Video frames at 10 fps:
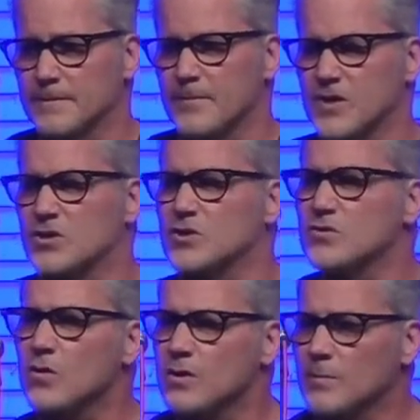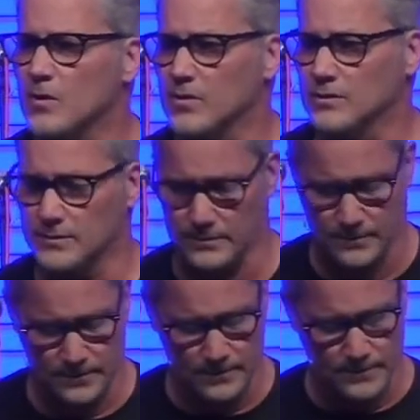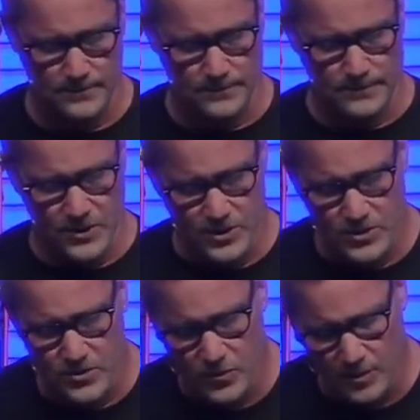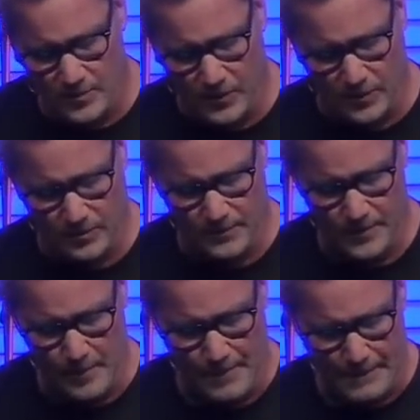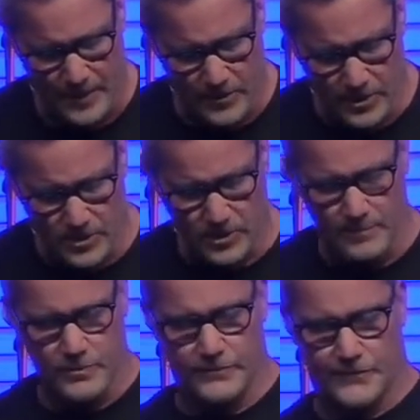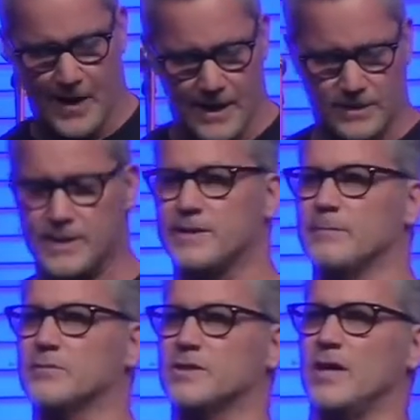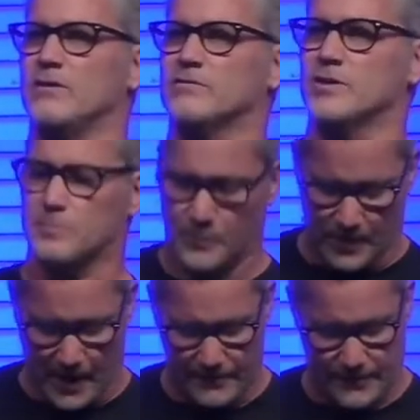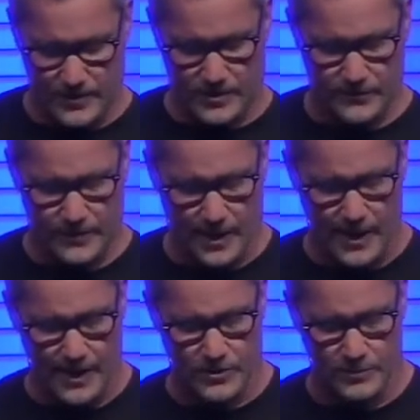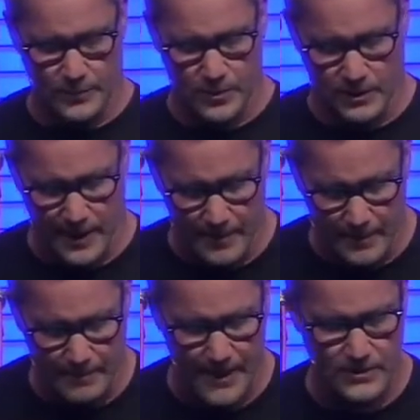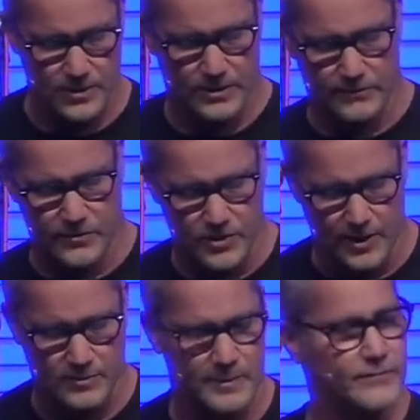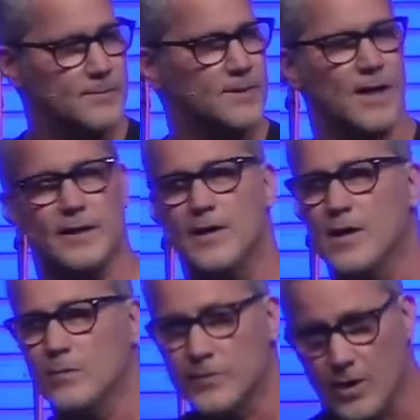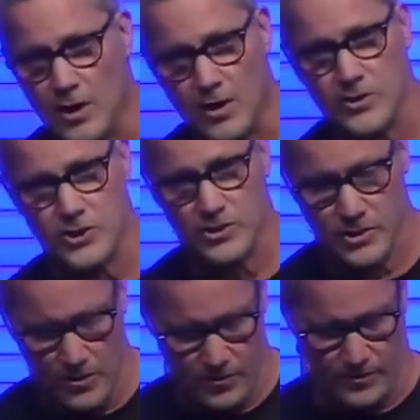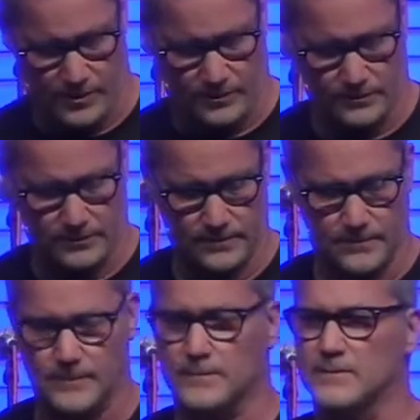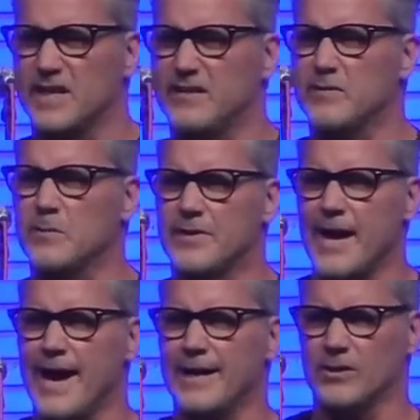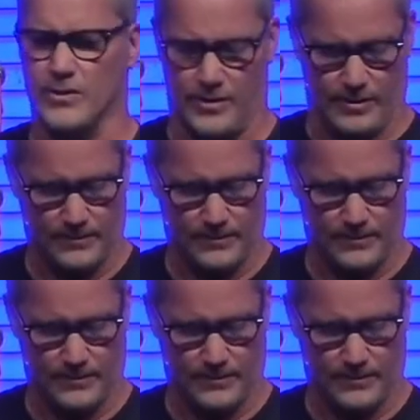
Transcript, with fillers: This is normal. This is normal. And there are some who fancy themselves as prophets of God, who proclaim a message of judgment from God with a harsh tone, even with anger,